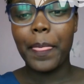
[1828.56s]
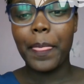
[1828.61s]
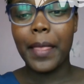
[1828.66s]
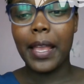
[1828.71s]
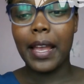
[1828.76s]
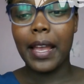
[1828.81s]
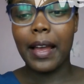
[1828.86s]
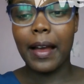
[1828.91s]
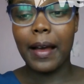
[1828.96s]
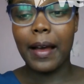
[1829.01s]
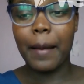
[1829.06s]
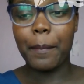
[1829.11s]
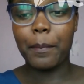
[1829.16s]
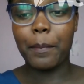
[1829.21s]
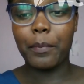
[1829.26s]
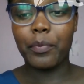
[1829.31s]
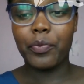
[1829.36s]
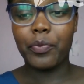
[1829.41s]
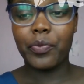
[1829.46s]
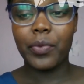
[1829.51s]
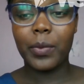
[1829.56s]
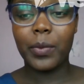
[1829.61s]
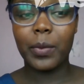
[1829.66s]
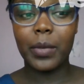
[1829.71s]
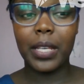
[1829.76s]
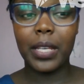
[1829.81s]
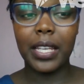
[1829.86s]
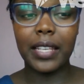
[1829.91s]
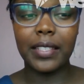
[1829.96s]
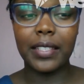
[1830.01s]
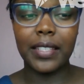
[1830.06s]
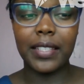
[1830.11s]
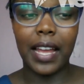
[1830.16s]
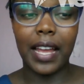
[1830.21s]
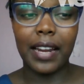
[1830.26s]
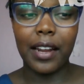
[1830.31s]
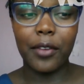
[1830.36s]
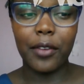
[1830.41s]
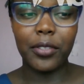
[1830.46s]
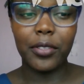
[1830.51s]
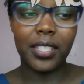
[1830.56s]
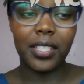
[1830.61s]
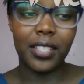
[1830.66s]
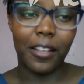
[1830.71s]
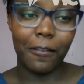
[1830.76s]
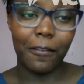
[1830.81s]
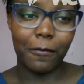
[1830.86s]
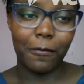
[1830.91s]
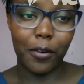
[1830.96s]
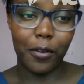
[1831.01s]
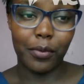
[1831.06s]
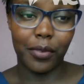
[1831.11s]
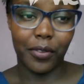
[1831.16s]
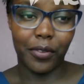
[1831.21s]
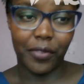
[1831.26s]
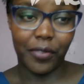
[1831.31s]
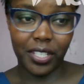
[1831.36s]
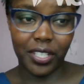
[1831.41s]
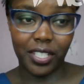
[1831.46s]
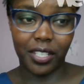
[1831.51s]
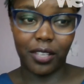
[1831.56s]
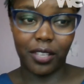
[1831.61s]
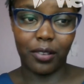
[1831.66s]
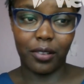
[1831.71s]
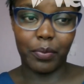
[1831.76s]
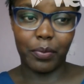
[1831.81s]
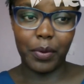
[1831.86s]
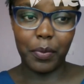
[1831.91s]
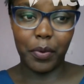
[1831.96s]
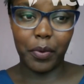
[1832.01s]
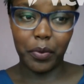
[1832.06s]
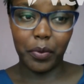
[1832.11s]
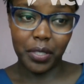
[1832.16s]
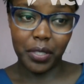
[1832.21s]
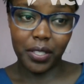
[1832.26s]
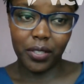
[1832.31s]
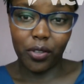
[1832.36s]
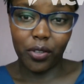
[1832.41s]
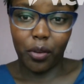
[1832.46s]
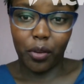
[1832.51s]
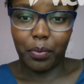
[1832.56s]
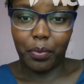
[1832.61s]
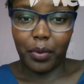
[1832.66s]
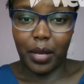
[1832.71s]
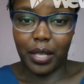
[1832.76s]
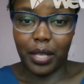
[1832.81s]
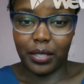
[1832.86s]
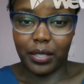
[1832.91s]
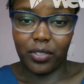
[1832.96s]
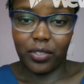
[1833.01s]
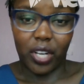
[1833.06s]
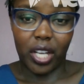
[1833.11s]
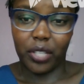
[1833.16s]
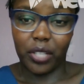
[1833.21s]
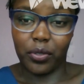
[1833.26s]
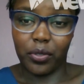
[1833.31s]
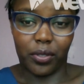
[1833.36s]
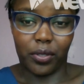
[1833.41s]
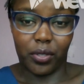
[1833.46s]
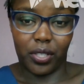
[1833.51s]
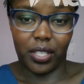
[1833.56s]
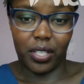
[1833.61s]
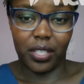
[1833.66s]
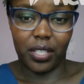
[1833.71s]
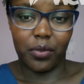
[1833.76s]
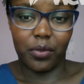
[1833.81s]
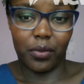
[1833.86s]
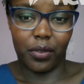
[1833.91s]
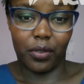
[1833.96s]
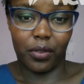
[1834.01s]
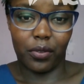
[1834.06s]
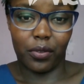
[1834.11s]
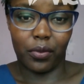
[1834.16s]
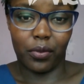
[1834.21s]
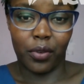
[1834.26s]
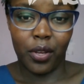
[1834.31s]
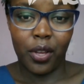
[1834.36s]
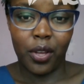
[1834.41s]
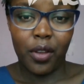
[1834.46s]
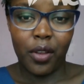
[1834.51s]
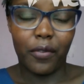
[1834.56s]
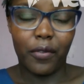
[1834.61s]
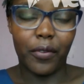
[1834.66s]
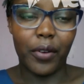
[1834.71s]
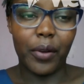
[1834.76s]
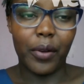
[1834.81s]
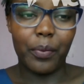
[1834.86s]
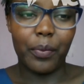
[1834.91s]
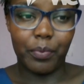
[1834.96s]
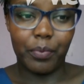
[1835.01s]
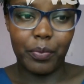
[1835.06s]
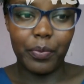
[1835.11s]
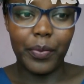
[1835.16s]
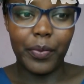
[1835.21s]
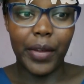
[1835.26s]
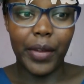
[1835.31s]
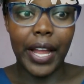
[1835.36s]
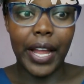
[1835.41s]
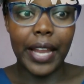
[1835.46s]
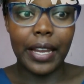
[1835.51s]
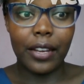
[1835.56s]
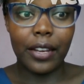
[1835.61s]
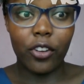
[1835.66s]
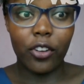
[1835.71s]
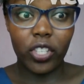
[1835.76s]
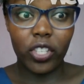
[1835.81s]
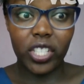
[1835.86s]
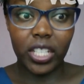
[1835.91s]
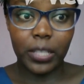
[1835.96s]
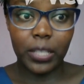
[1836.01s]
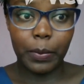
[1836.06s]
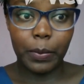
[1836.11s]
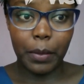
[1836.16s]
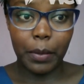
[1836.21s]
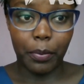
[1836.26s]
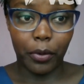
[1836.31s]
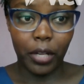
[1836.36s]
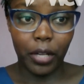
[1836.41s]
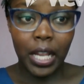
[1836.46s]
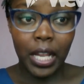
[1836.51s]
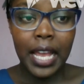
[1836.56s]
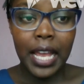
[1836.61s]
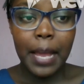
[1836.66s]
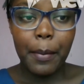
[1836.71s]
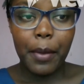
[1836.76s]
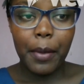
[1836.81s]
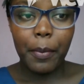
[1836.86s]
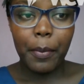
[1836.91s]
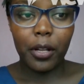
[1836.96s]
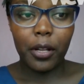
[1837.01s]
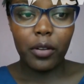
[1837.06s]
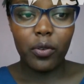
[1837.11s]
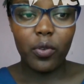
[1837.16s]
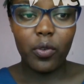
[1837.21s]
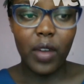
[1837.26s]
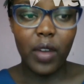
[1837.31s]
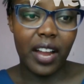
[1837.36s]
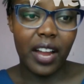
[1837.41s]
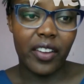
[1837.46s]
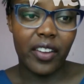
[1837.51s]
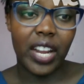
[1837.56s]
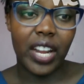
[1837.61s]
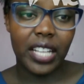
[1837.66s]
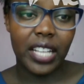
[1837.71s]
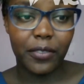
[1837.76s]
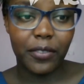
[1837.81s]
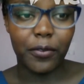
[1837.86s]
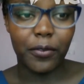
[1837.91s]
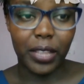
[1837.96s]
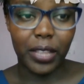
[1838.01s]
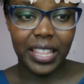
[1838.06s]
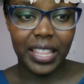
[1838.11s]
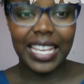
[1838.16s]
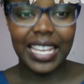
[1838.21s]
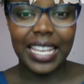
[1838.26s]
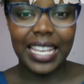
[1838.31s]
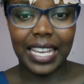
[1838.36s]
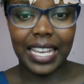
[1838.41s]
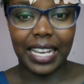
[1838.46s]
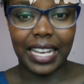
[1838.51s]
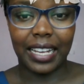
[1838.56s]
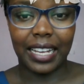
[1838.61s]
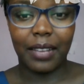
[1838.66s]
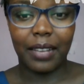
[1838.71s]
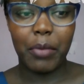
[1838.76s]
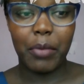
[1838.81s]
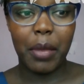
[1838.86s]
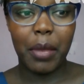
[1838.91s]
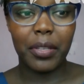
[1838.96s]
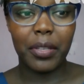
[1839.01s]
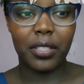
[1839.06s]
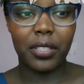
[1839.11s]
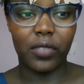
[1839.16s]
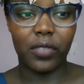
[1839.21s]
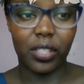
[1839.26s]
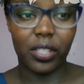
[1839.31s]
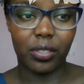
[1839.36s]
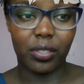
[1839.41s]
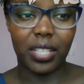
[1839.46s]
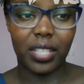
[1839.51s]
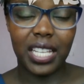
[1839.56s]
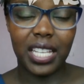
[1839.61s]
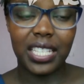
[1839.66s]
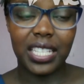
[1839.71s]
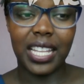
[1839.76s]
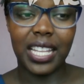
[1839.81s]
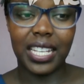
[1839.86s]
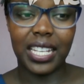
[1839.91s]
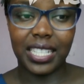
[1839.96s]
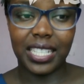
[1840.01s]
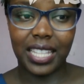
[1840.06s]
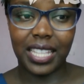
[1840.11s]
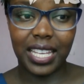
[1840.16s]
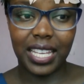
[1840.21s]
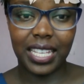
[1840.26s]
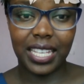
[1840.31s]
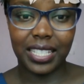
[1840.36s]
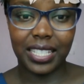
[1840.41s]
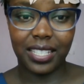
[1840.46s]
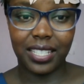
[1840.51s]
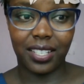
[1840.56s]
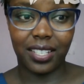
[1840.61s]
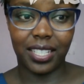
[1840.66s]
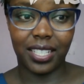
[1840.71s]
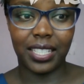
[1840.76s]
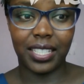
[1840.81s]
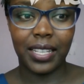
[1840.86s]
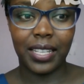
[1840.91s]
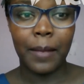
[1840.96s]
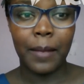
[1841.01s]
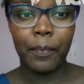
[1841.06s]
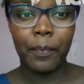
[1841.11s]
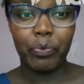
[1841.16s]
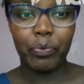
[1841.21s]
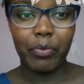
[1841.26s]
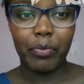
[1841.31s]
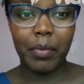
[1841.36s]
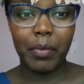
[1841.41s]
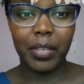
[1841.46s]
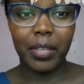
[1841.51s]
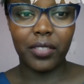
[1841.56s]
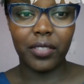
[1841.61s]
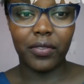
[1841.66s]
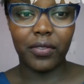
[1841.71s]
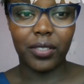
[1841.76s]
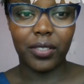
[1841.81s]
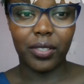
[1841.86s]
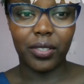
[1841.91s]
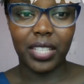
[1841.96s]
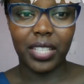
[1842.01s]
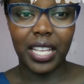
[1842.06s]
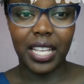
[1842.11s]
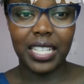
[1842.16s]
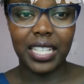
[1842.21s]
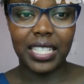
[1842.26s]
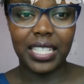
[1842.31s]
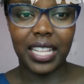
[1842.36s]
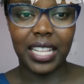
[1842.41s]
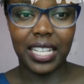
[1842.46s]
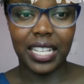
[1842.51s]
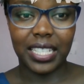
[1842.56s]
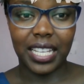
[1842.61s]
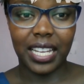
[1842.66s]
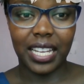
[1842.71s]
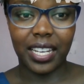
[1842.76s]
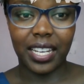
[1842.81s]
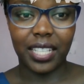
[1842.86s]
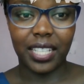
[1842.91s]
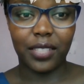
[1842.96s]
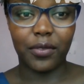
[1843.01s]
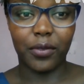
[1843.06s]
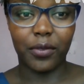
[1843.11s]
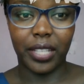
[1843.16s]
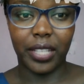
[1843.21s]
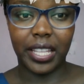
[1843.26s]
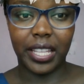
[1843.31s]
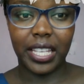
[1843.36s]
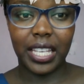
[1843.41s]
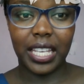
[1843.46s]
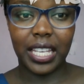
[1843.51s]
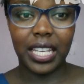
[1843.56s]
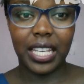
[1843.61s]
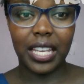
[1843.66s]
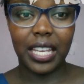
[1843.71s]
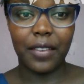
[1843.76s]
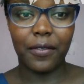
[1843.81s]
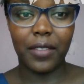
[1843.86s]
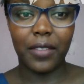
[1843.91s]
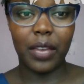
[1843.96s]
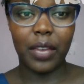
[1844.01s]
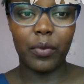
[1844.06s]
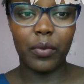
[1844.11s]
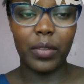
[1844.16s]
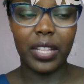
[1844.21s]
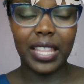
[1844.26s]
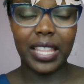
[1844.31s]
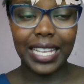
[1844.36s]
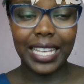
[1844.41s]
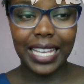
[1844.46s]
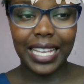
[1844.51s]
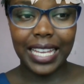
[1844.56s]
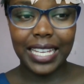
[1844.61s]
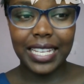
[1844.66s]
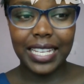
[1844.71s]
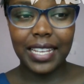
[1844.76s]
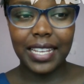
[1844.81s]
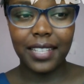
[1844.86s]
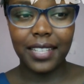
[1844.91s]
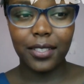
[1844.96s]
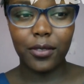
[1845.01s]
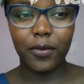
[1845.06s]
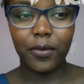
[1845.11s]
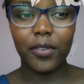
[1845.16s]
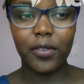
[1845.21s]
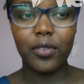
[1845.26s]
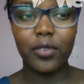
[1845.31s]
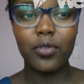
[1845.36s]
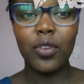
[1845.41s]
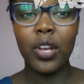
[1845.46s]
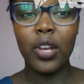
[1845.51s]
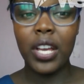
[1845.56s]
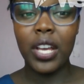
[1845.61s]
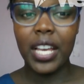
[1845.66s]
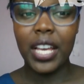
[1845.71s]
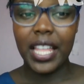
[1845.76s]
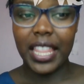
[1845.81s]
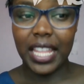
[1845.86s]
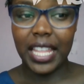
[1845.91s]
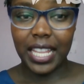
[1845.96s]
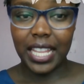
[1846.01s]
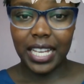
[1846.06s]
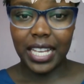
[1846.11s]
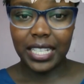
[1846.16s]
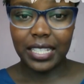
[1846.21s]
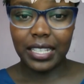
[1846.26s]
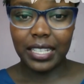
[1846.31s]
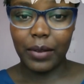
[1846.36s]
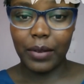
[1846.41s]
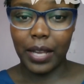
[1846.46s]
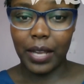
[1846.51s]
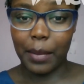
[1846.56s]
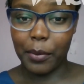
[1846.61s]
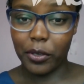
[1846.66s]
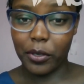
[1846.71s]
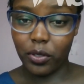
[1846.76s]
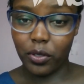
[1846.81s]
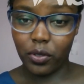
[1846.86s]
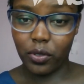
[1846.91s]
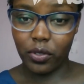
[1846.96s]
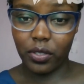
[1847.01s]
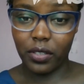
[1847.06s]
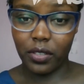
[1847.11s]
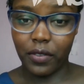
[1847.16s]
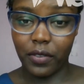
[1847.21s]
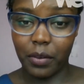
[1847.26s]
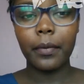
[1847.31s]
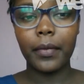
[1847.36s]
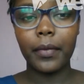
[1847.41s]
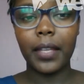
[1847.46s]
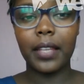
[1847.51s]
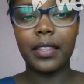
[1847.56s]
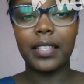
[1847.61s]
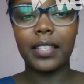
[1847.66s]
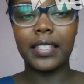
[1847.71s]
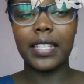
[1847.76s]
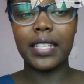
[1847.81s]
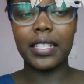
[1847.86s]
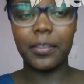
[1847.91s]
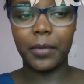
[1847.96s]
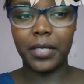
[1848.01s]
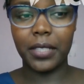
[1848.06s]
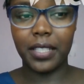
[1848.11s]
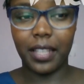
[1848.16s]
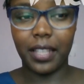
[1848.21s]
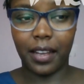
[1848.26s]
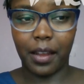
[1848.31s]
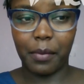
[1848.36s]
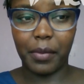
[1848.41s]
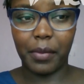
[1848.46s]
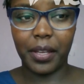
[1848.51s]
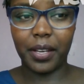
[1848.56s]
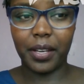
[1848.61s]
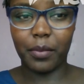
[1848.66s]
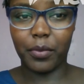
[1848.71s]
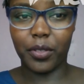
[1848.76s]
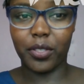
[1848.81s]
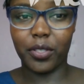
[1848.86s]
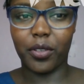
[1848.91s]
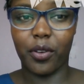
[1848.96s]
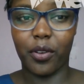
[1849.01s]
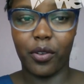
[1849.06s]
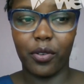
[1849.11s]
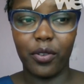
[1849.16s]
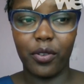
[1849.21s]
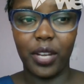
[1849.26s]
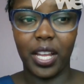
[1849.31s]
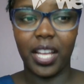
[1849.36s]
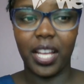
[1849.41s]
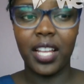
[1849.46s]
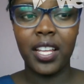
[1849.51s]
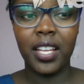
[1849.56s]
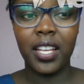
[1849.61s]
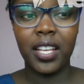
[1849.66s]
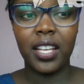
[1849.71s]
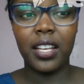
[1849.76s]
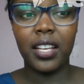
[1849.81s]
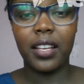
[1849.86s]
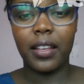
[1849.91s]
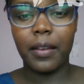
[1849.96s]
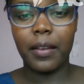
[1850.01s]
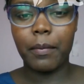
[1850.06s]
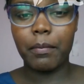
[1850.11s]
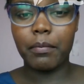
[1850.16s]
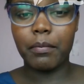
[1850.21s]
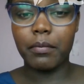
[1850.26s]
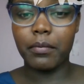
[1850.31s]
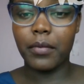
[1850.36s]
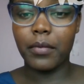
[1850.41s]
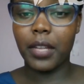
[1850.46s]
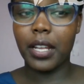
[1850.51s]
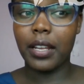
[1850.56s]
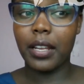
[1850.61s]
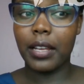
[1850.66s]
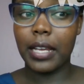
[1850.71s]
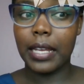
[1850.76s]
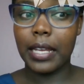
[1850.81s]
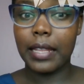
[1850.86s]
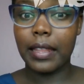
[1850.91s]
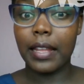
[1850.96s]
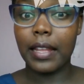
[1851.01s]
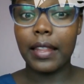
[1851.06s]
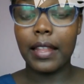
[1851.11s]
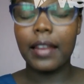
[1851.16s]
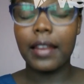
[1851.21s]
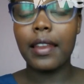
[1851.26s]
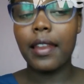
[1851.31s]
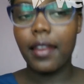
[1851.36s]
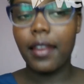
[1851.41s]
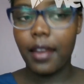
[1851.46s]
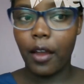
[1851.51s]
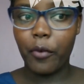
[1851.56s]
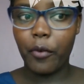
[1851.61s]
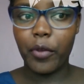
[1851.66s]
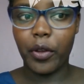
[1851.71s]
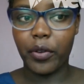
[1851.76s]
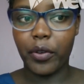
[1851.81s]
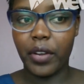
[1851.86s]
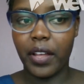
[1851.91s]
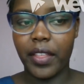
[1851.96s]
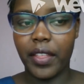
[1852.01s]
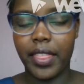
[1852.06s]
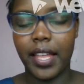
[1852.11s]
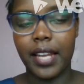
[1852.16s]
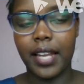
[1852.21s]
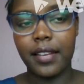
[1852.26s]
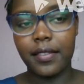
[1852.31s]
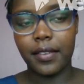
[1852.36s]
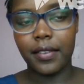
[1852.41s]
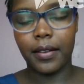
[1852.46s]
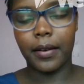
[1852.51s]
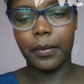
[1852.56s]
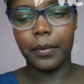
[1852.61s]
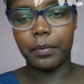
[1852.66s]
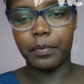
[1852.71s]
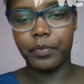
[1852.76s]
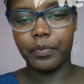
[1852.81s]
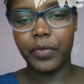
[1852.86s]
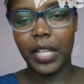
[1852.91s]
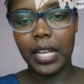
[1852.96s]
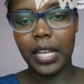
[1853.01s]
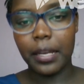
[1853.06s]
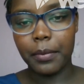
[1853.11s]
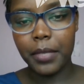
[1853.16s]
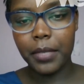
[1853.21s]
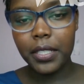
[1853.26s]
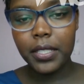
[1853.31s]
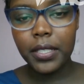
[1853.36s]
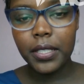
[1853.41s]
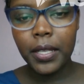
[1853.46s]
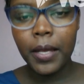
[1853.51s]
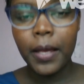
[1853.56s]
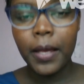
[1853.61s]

it arouses some form of ridicule. People will stop trying to associate with you. And not just people who are rightful thinking, members of the society that think straight, members of the society that are rightful thinking. If they will think any less of you, then that will amount to defamation. The statement that I made about corona, now we are on our third element.